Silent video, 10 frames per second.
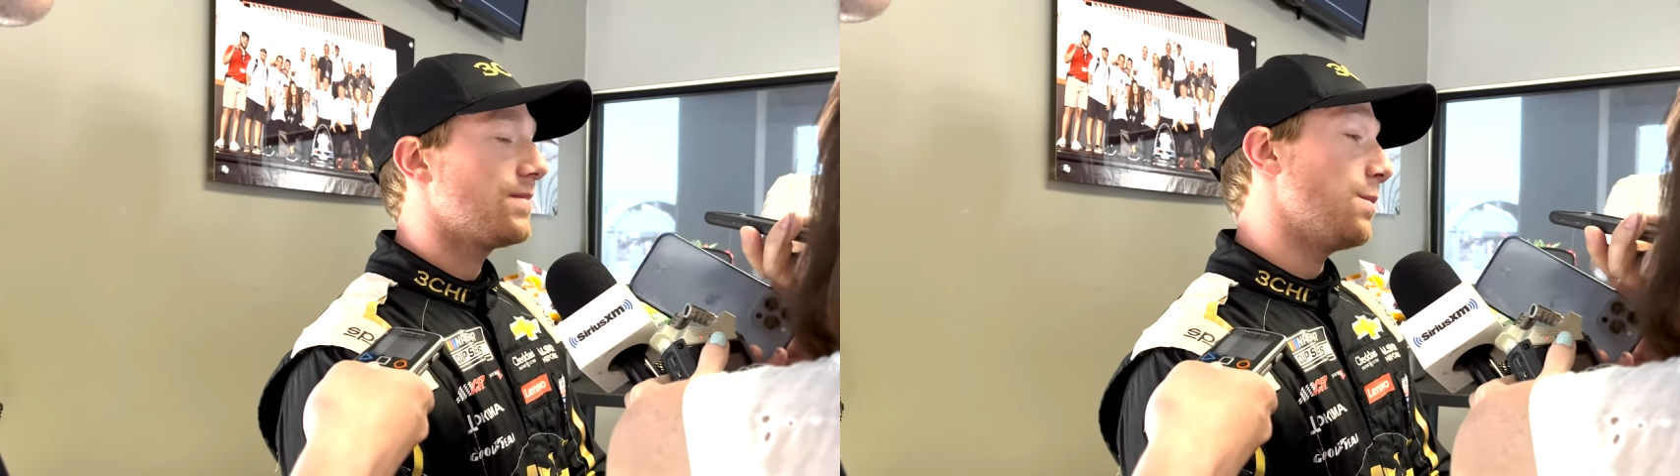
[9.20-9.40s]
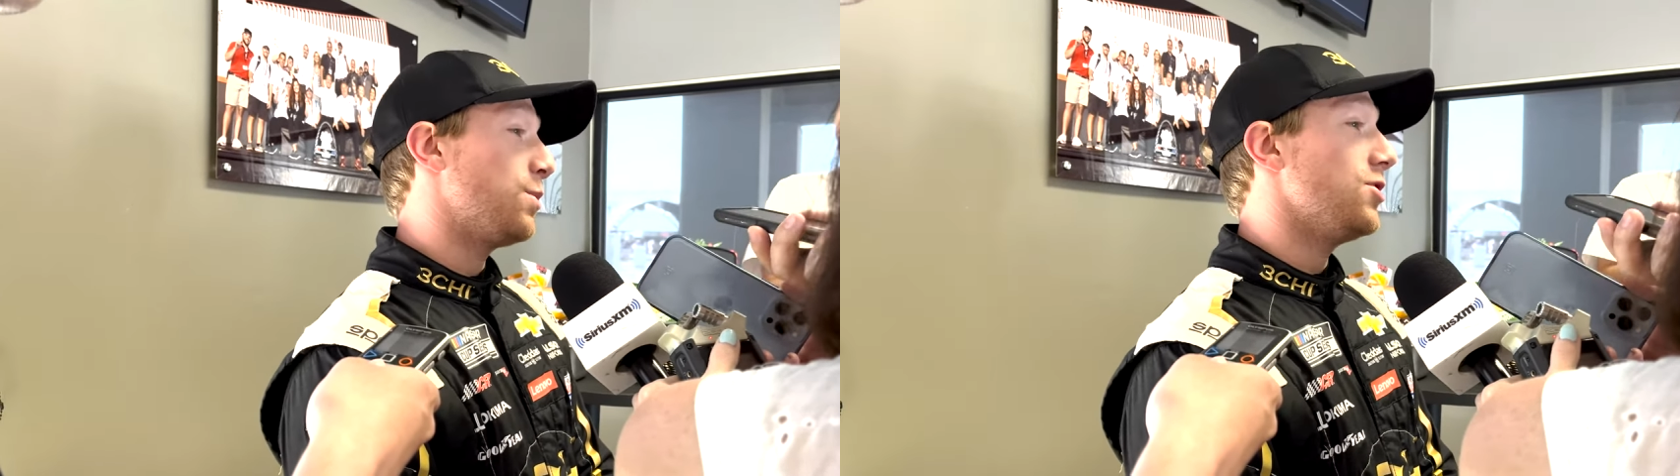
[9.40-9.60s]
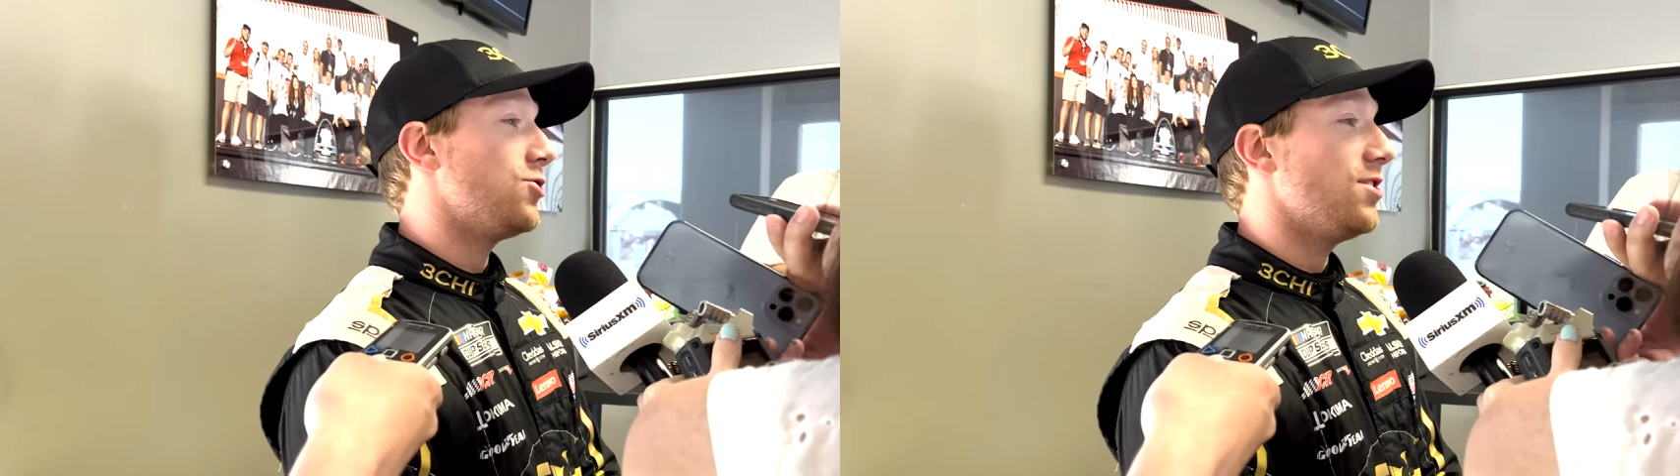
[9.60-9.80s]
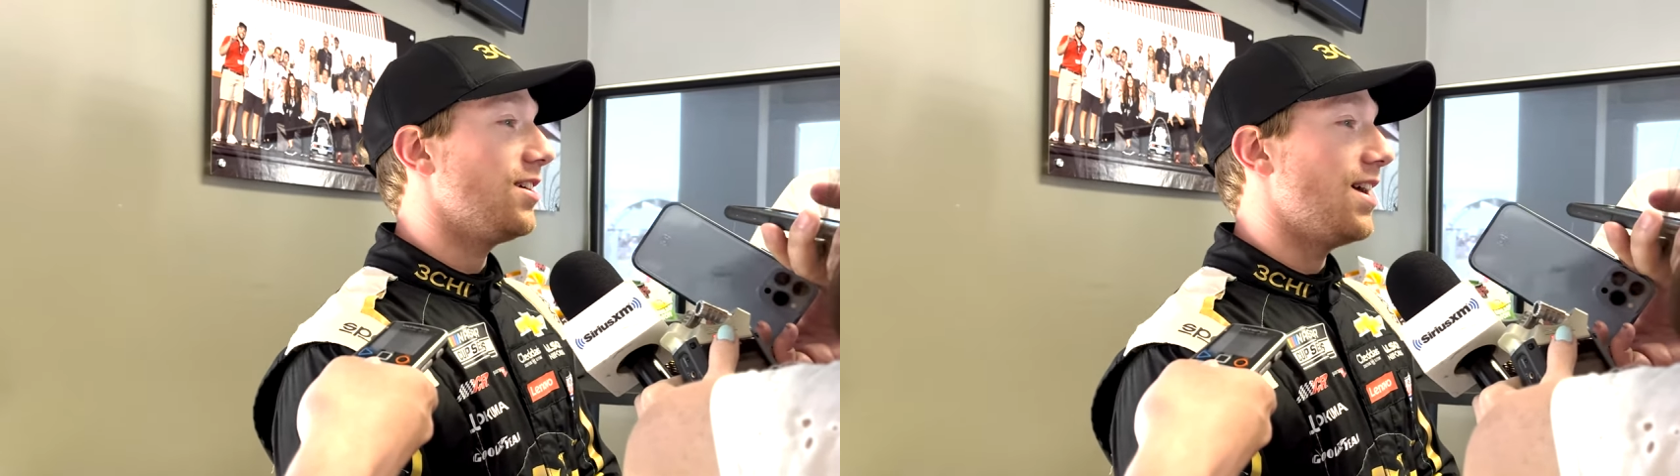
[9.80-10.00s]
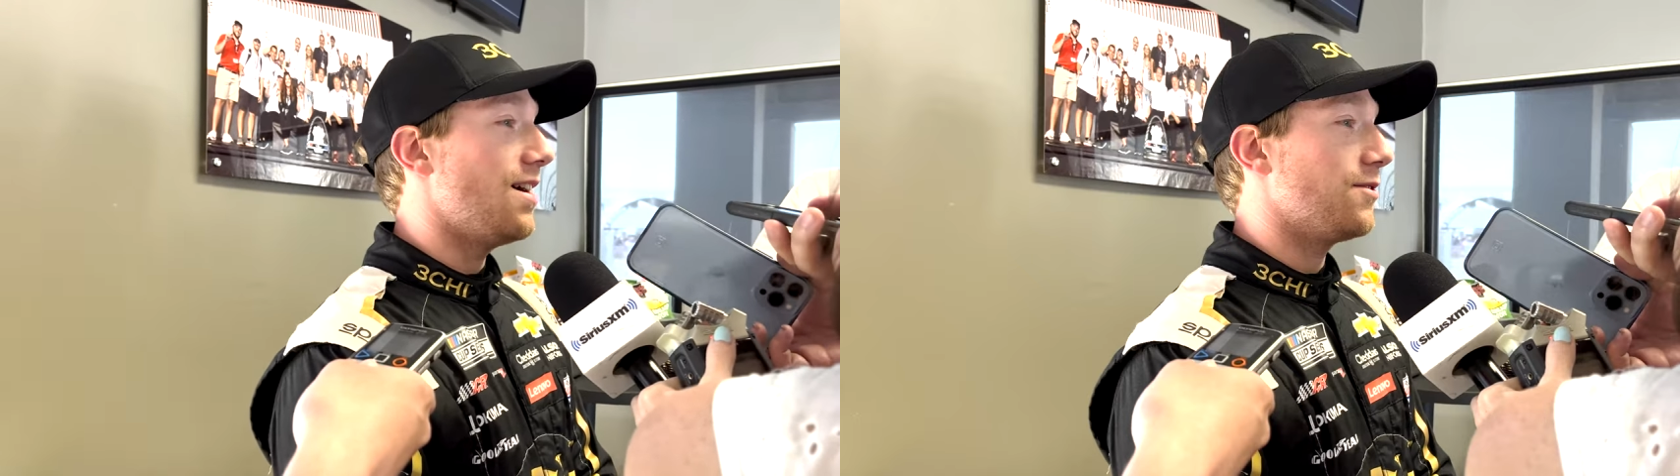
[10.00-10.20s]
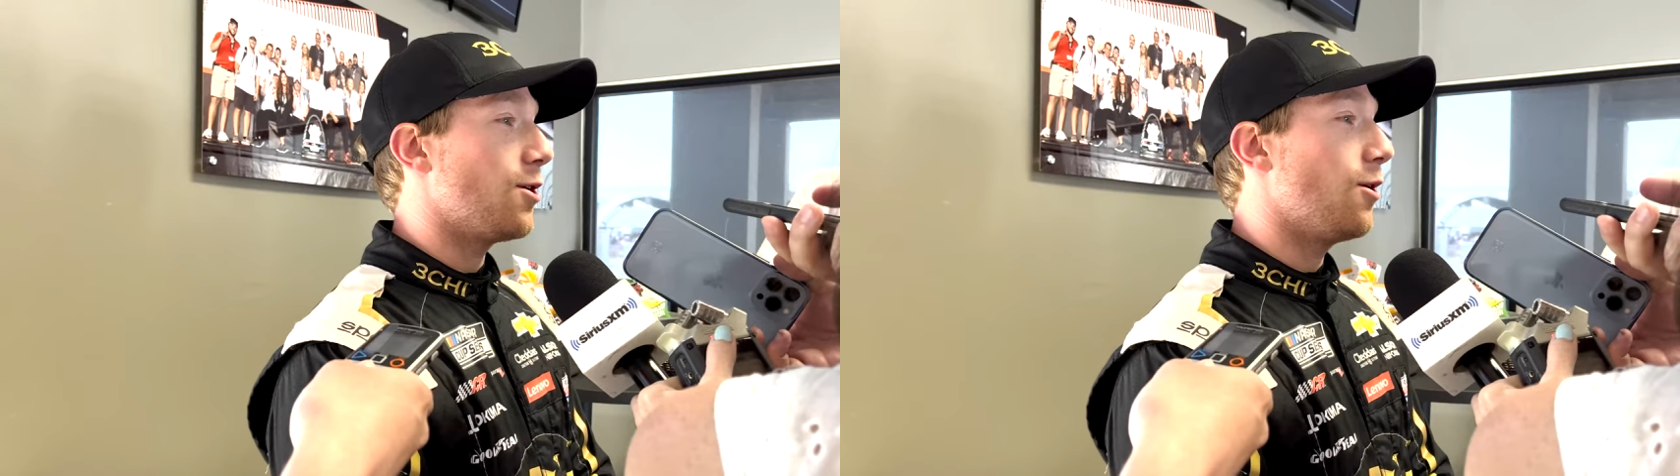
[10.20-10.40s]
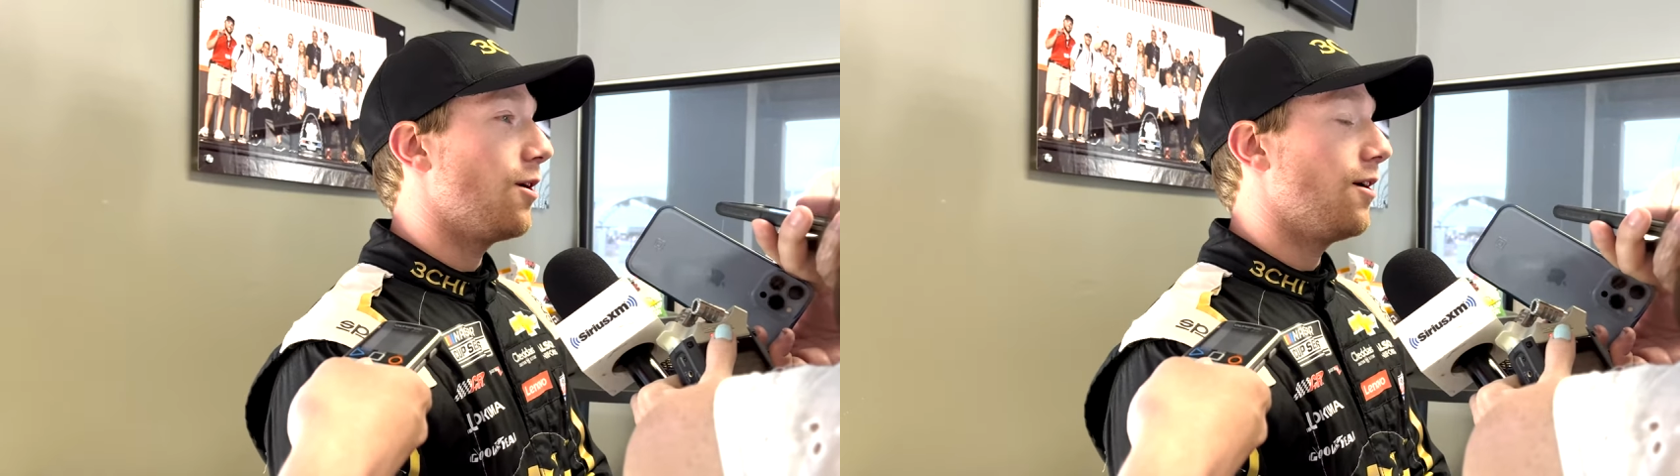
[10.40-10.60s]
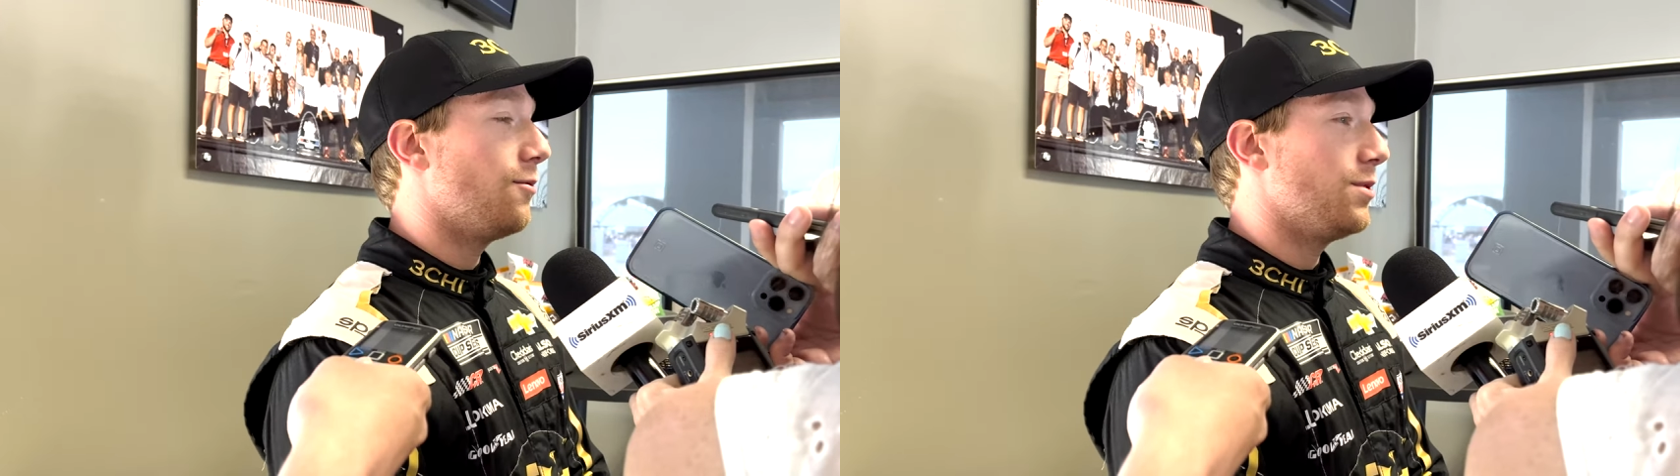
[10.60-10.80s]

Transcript: Pretty sure you could have a car